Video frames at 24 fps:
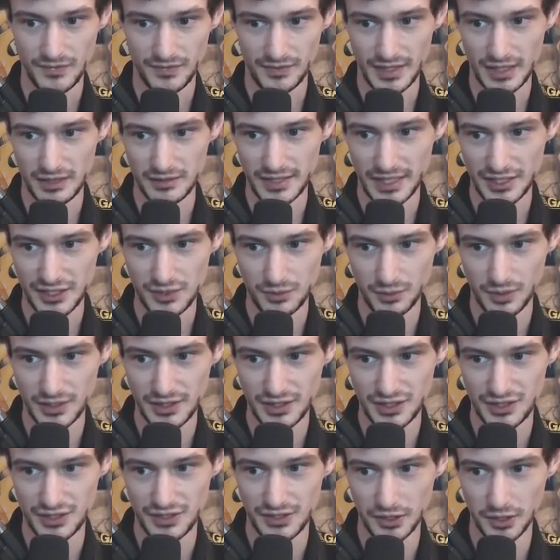Their next one
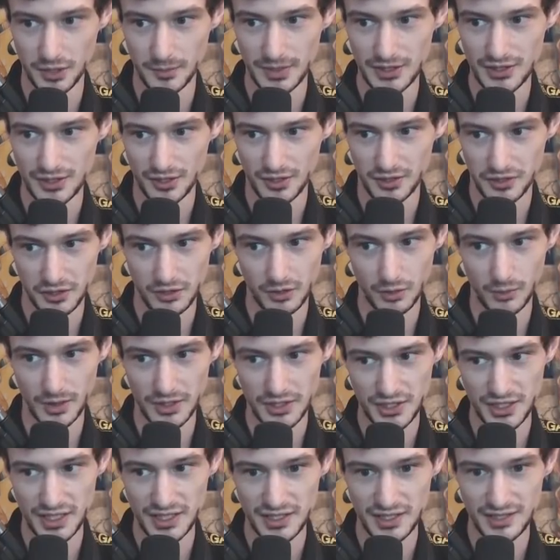is Doom Eternal,
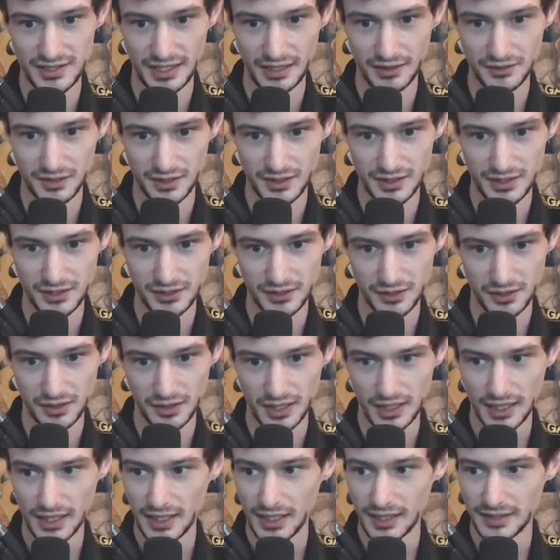which isn't out until
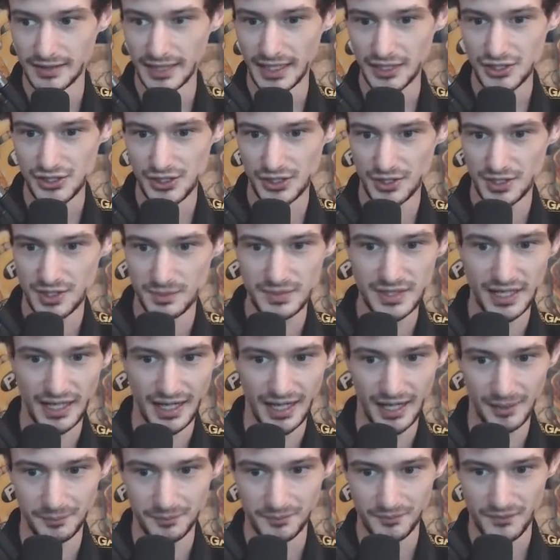next year
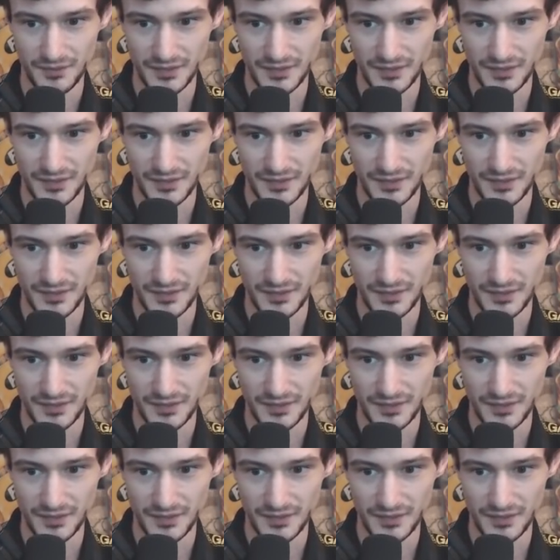sometime.